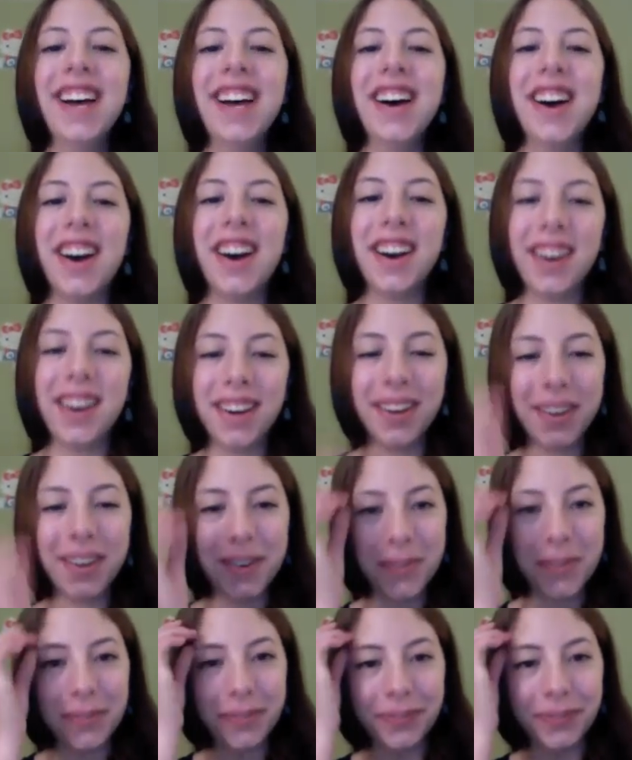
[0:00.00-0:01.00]

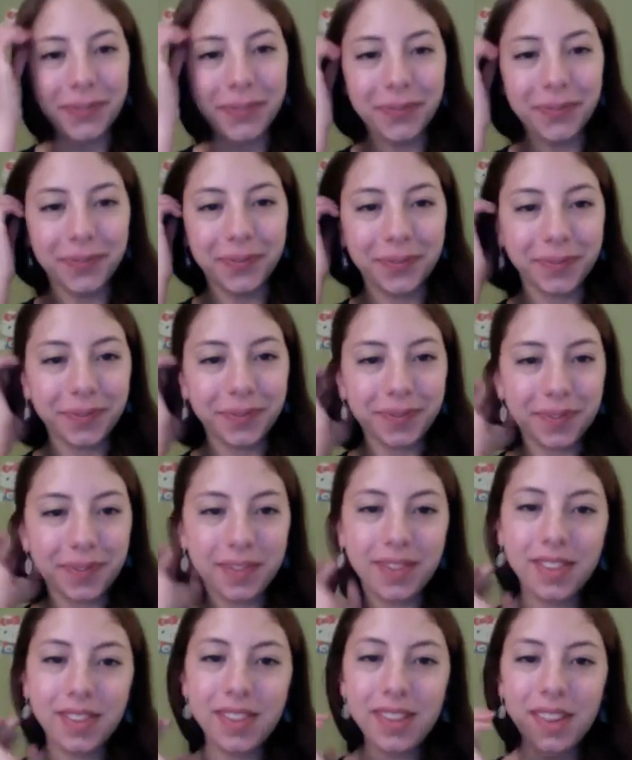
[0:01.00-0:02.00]
um,
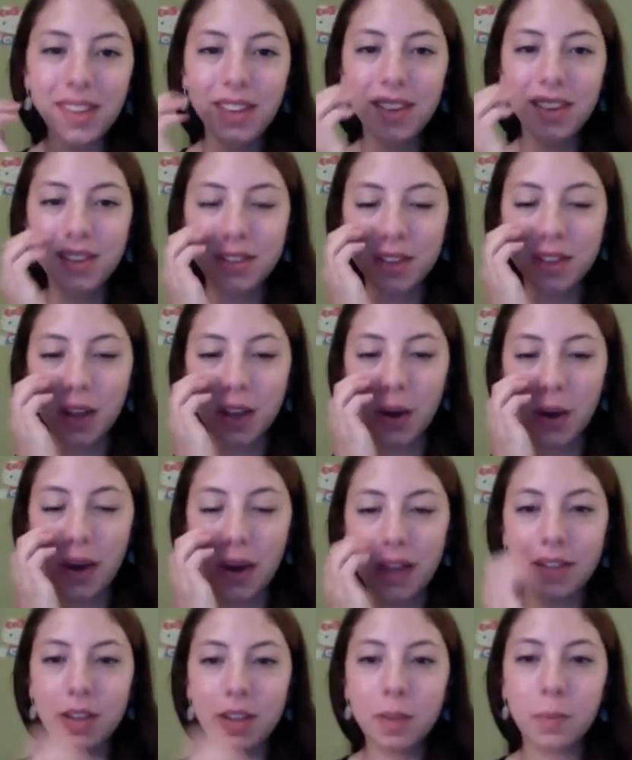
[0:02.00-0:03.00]
so at
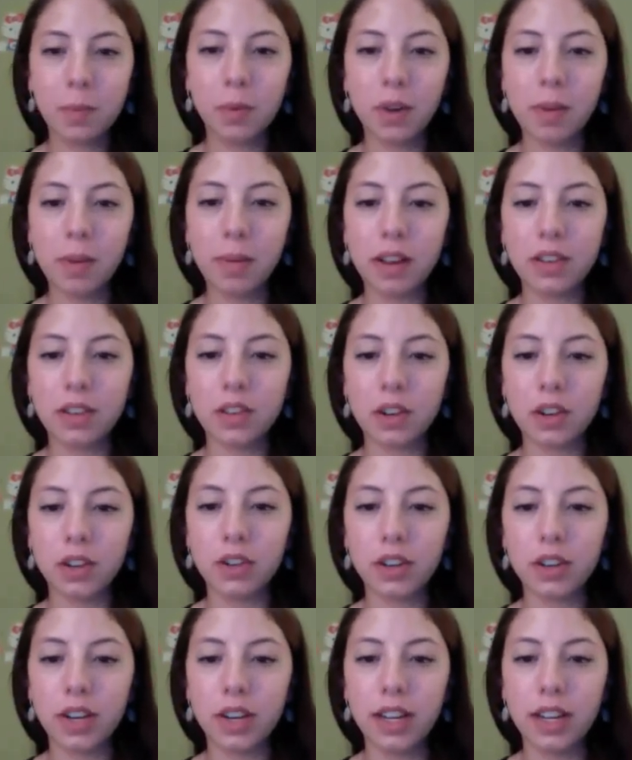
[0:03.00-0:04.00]
this point, my
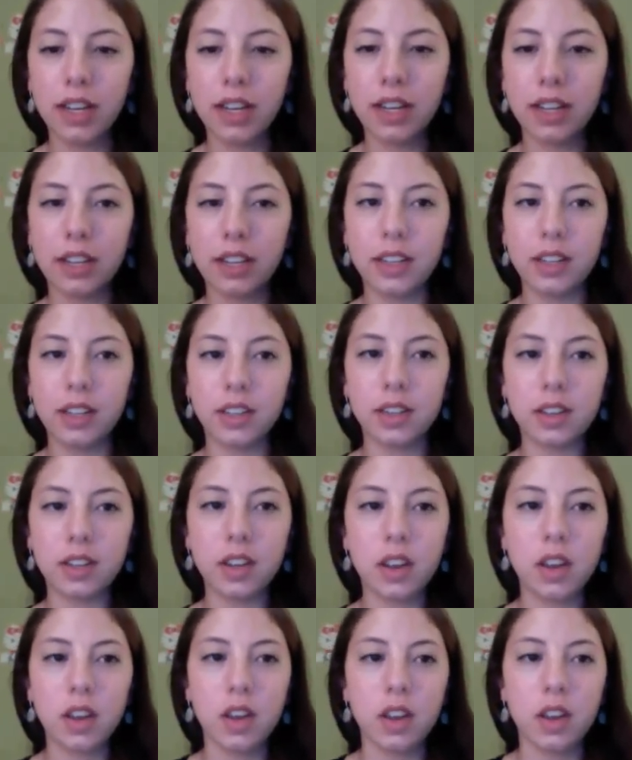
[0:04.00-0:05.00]
surgery is
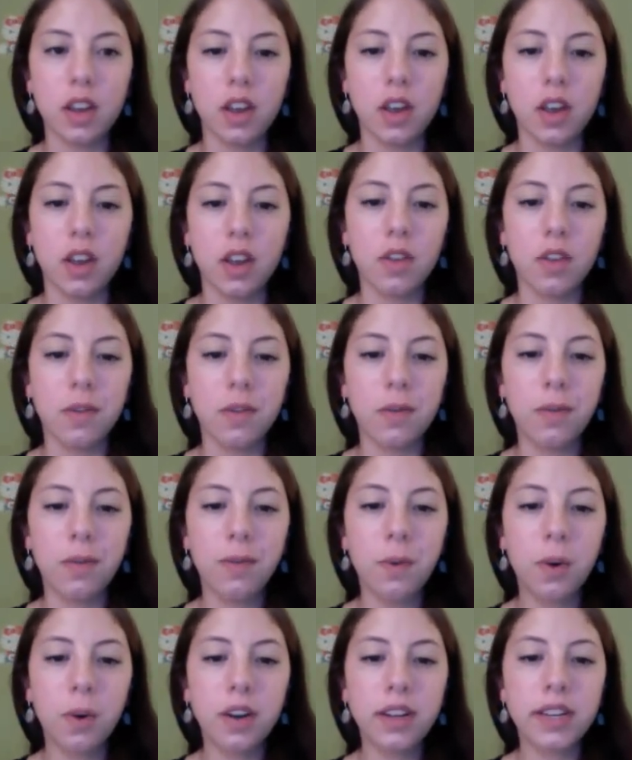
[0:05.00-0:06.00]

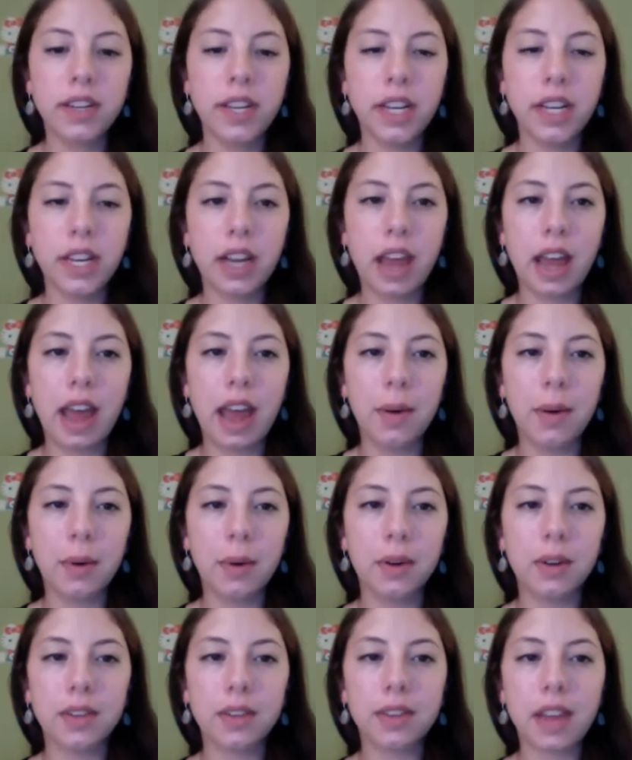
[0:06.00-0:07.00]
14
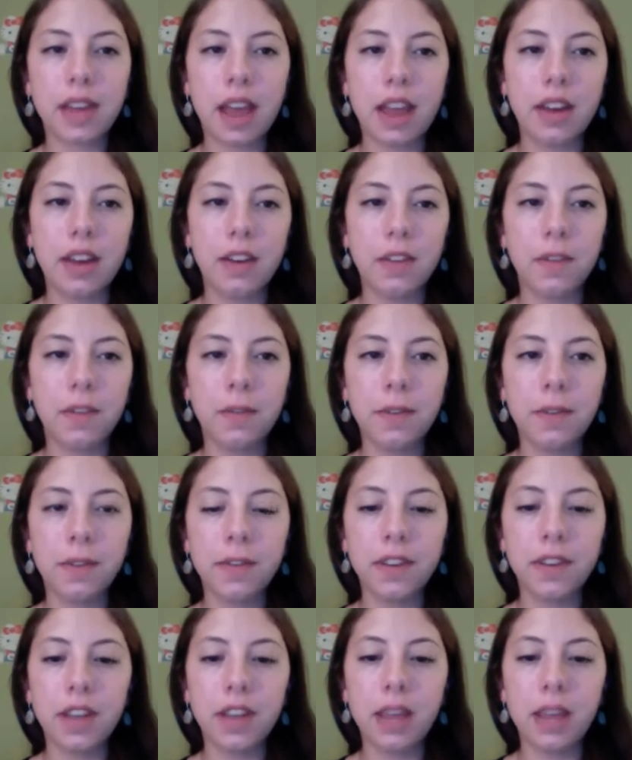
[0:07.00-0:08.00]
hours and
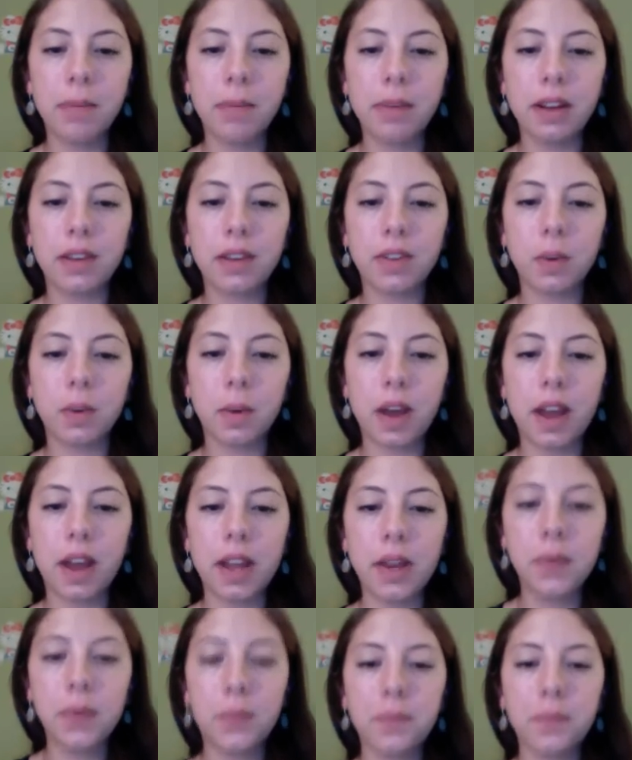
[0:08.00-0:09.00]
58 minutes away,
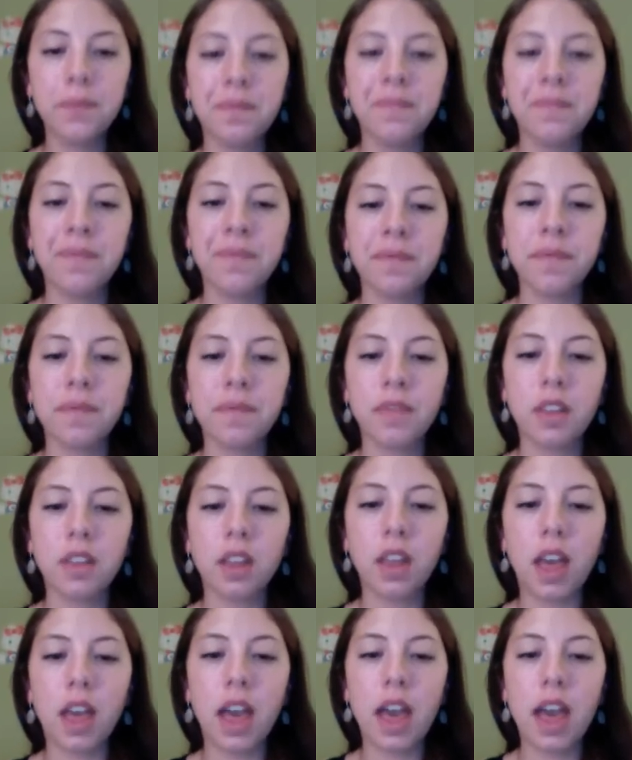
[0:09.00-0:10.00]

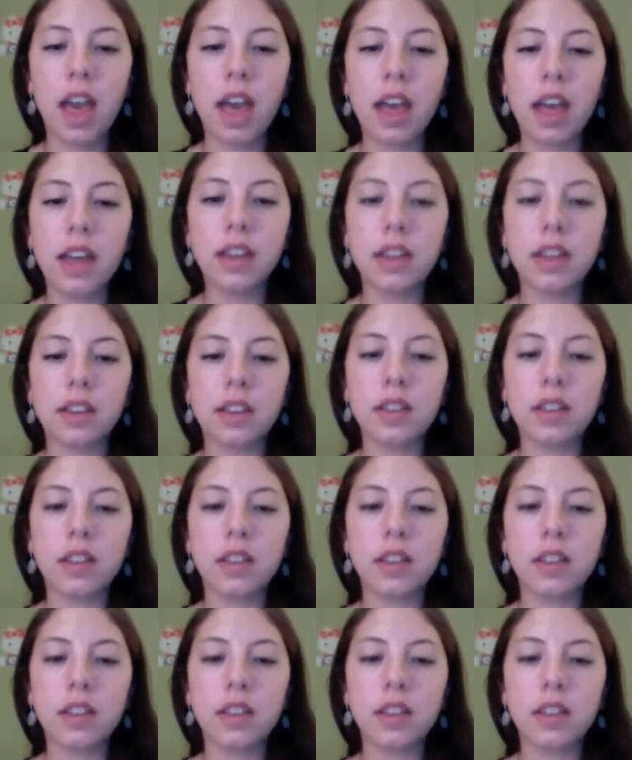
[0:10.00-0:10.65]
and